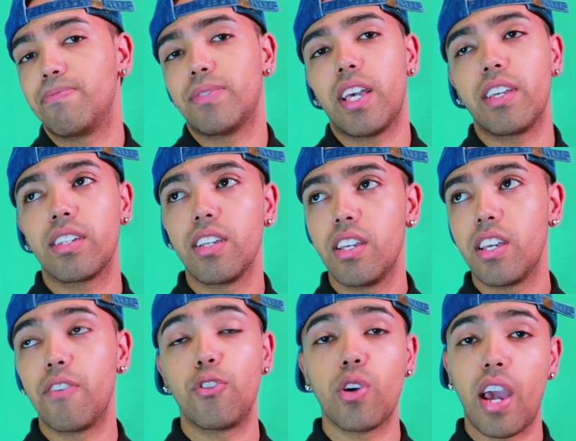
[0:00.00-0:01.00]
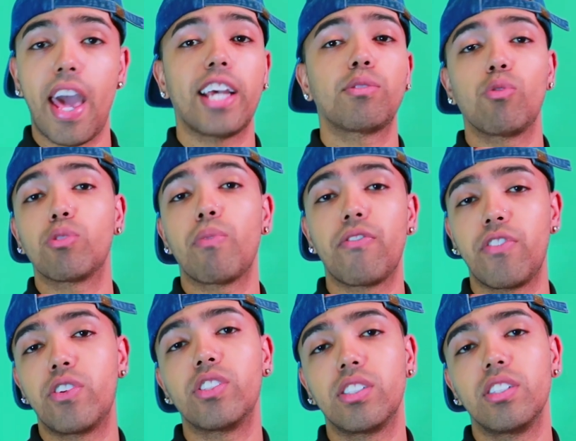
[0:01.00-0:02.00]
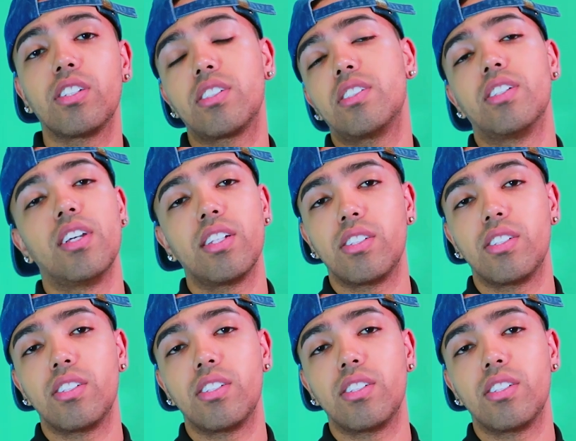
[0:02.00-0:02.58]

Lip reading: Like, if you had asked me what's my favorite sneaker,